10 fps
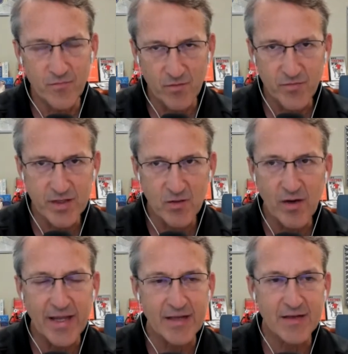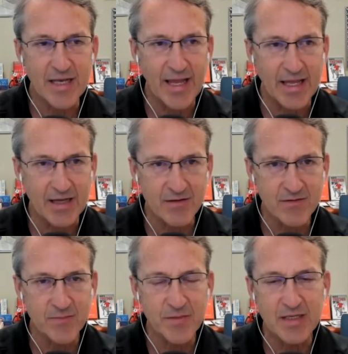don't they go hand in
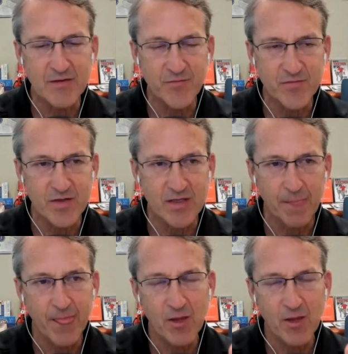hand i mean if it's like